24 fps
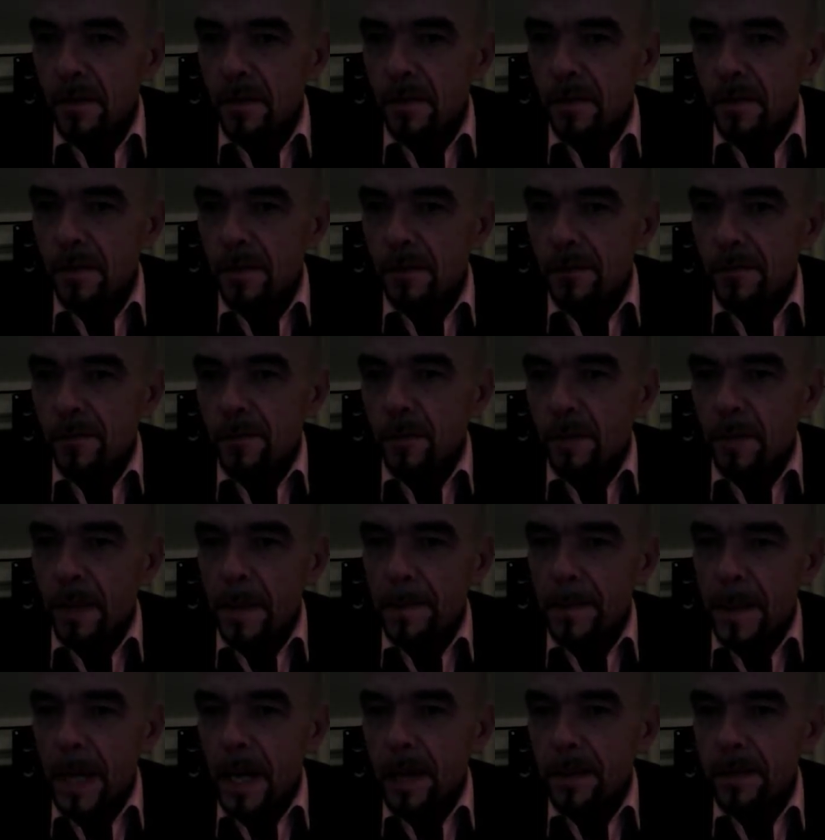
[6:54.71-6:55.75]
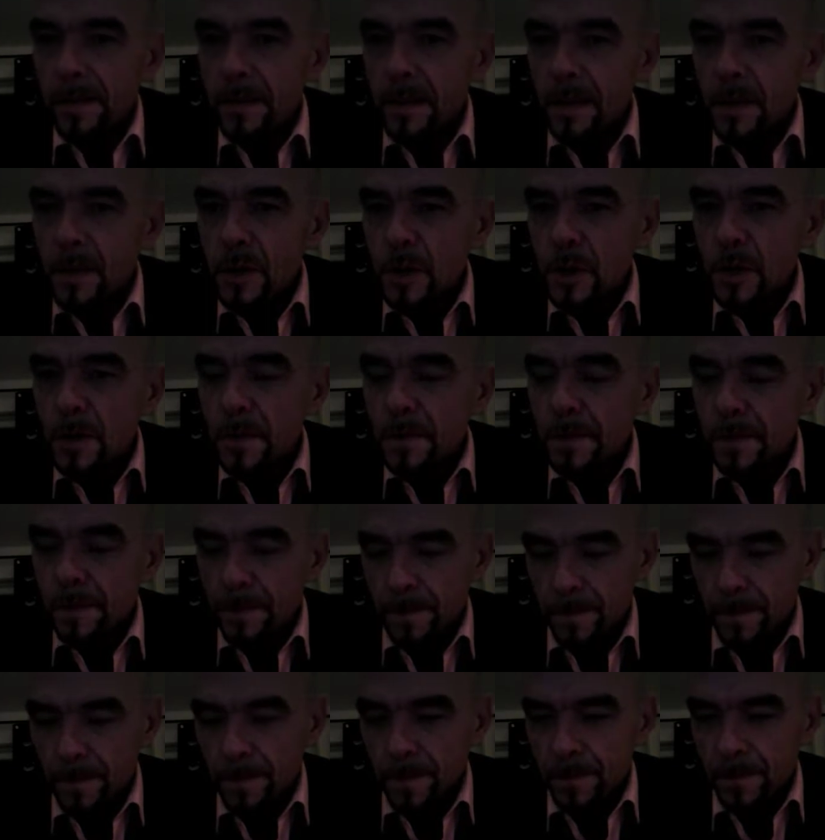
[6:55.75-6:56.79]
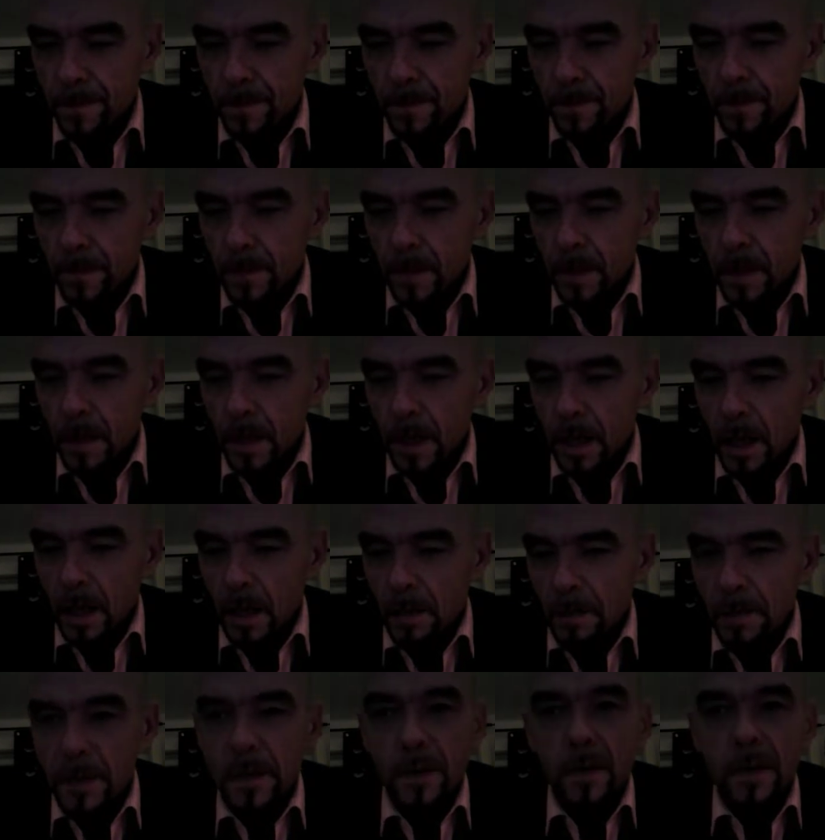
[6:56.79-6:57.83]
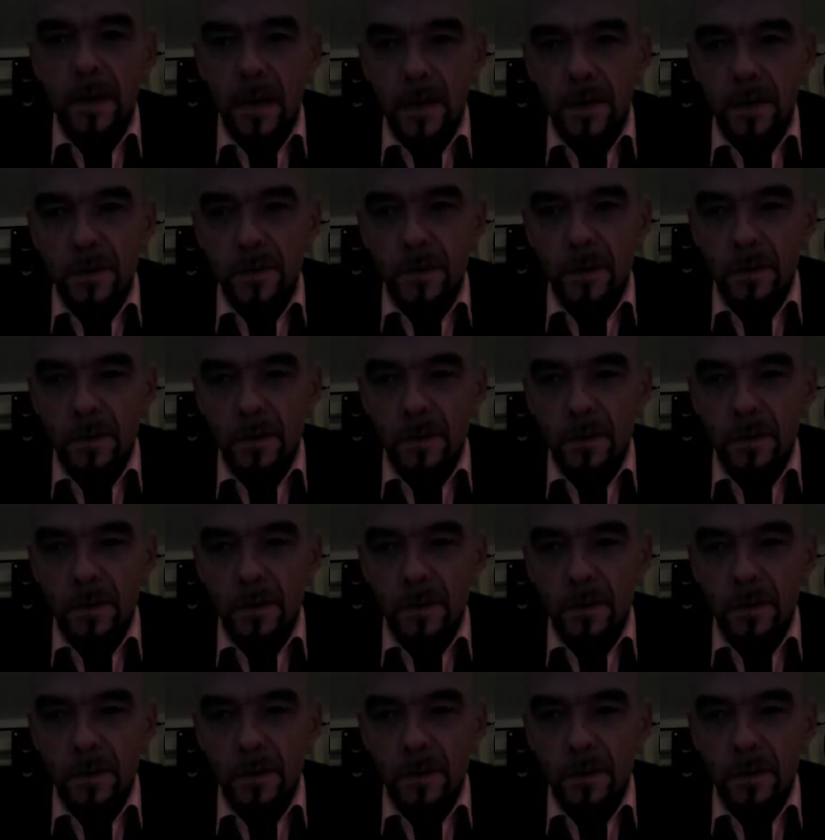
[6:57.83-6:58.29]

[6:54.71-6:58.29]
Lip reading: for my math teacher, Mr. Densel,